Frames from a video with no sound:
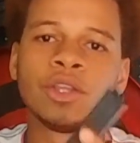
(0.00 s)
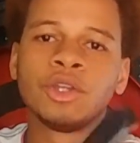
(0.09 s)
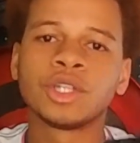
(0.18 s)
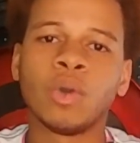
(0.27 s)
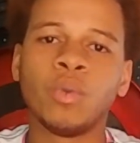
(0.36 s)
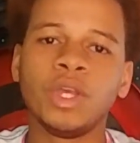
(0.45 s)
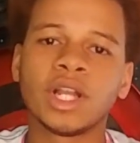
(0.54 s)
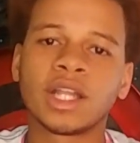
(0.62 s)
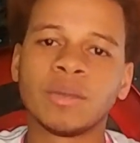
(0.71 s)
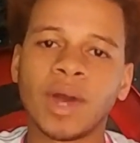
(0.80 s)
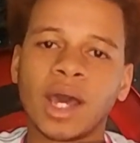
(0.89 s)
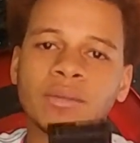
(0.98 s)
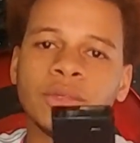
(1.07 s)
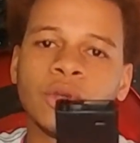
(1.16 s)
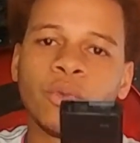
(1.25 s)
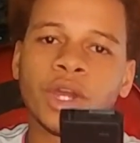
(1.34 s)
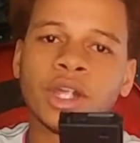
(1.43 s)
there's a wheel at the bottom
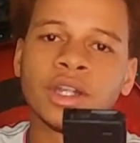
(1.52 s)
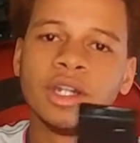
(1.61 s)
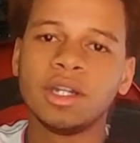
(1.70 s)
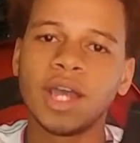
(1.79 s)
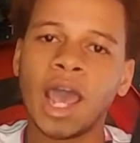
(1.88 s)
where